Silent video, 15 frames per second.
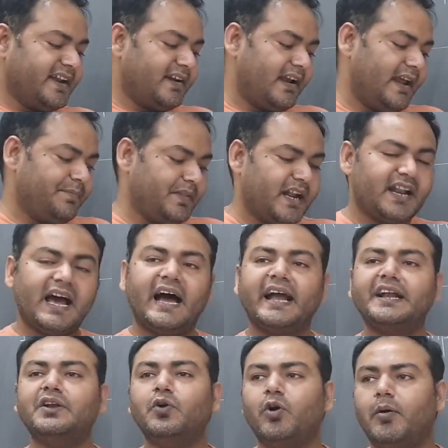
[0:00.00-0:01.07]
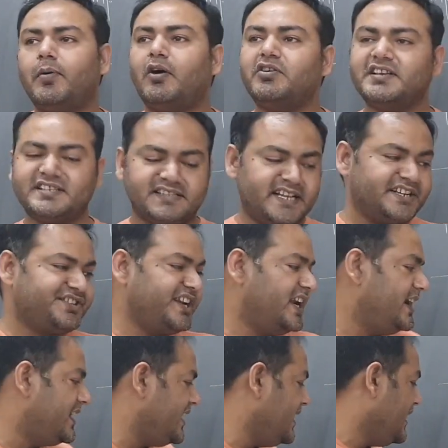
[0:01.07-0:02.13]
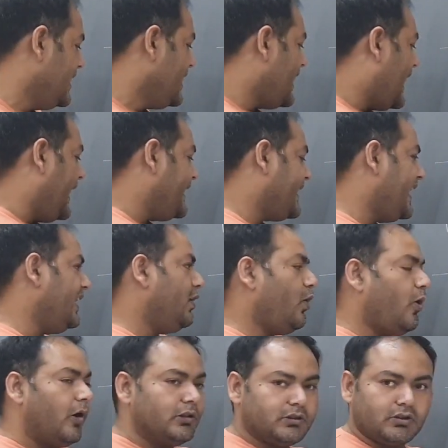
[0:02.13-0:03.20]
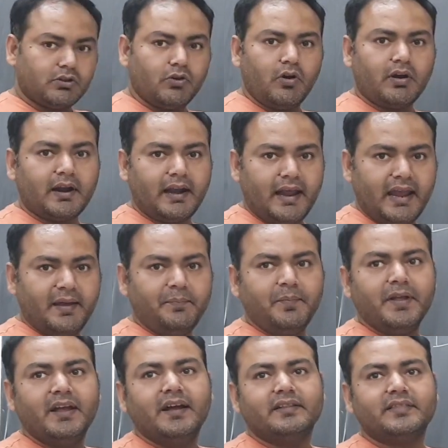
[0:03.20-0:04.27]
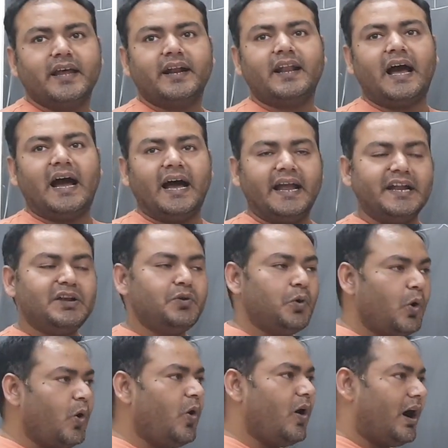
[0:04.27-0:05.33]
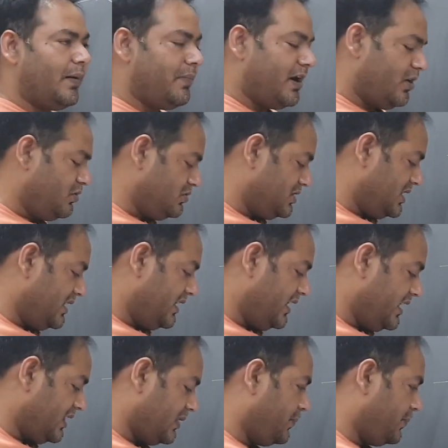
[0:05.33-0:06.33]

claim that I know about his nationality. I can also claim that I know about his